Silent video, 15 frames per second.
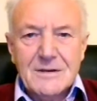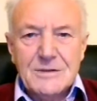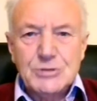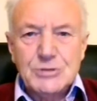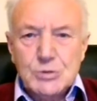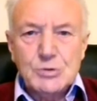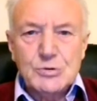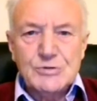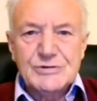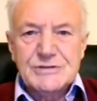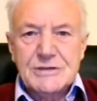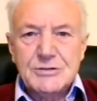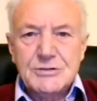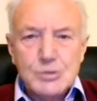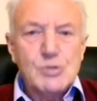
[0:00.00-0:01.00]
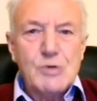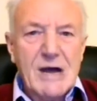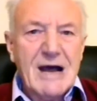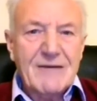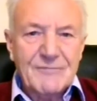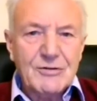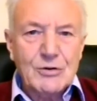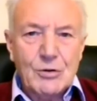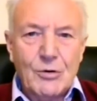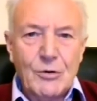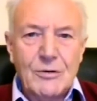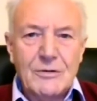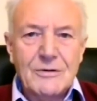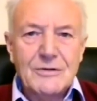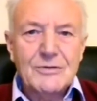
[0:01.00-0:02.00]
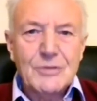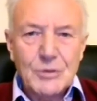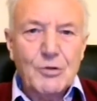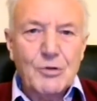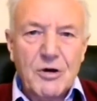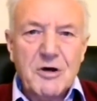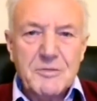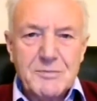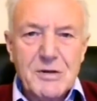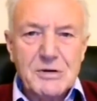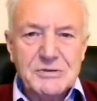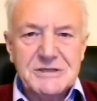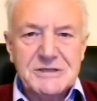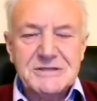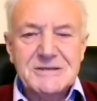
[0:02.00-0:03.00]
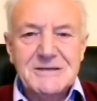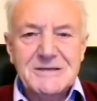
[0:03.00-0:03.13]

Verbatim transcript: Jews do have the law, the law of Moses.